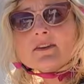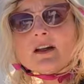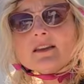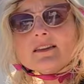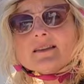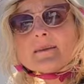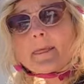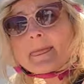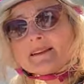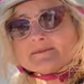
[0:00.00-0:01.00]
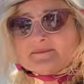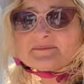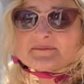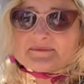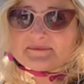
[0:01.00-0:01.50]
Just in case you don't come
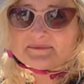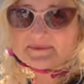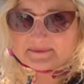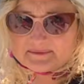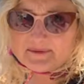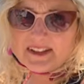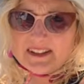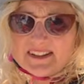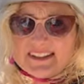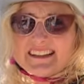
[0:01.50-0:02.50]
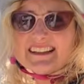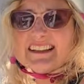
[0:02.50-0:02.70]
back, can I sell the